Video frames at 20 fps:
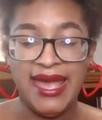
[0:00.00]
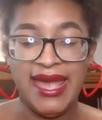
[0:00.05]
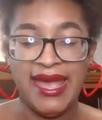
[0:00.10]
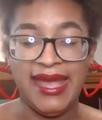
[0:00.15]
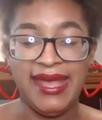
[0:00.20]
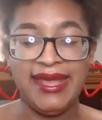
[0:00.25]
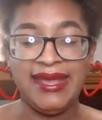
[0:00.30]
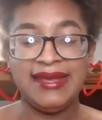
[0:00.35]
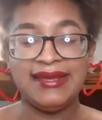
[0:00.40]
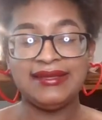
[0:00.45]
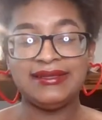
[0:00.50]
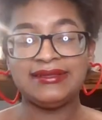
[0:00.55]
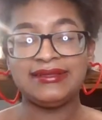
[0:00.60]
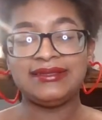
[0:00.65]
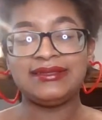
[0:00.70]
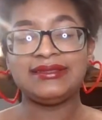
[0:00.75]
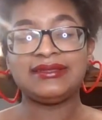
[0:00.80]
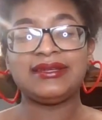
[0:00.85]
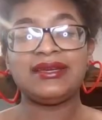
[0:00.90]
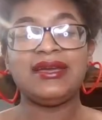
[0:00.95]

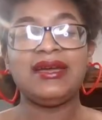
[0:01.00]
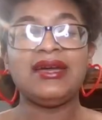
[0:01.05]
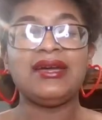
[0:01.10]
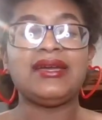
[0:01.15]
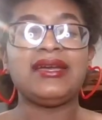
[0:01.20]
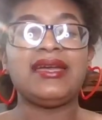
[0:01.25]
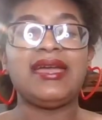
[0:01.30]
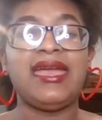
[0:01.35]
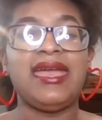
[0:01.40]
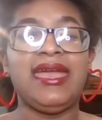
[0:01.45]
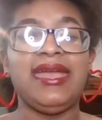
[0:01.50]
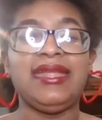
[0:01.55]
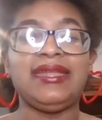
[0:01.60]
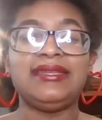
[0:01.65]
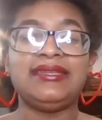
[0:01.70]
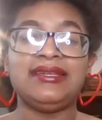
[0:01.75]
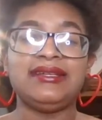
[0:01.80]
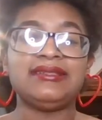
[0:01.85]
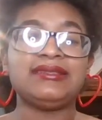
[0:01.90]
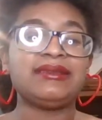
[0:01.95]
and it
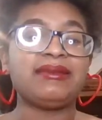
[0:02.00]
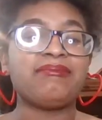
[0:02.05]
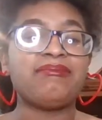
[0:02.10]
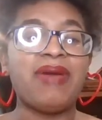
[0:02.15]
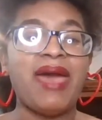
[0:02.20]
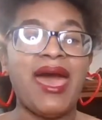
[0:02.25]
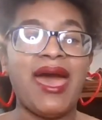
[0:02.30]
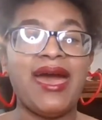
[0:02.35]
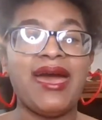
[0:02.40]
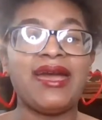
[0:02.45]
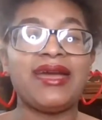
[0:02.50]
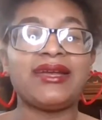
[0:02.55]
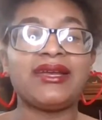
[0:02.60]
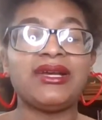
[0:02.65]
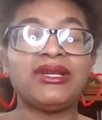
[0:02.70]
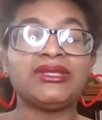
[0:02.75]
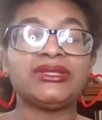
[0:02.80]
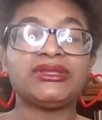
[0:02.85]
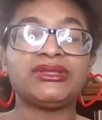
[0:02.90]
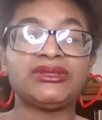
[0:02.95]
does impact
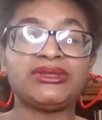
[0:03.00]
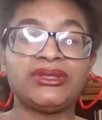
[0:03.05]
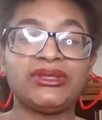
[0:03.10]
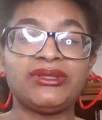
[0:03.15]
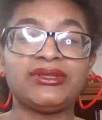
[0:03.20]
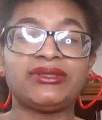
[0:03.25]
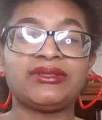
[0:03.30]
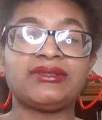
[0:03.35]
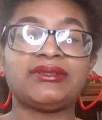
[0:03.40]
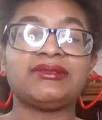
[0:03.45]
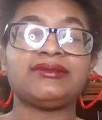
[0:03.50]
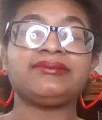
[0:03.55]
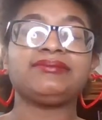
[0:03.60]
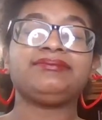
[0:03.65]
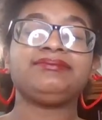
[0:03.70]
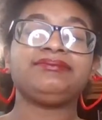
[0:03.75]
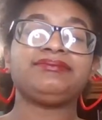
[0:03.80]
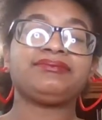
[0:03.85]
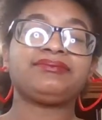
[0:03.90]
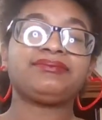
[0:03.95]
certain
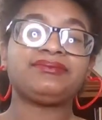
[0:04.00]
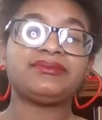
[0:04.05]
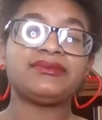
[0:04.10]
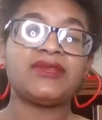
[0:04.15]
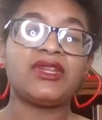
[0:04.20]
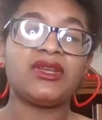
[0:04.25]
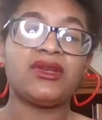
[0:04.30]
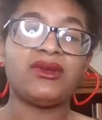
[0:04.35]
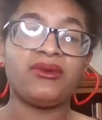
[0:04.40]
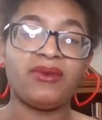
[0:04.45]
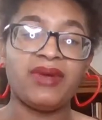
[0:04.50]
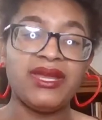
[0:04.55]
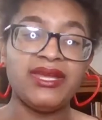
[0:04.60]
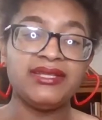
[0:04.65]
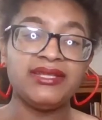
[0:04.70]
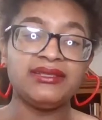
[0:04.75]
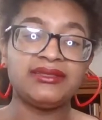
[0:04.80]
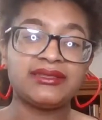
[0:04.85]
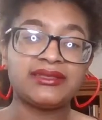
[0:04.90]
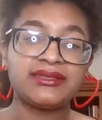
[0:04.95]

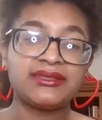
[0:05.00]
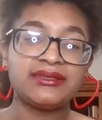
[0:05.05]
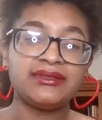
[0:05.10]
grants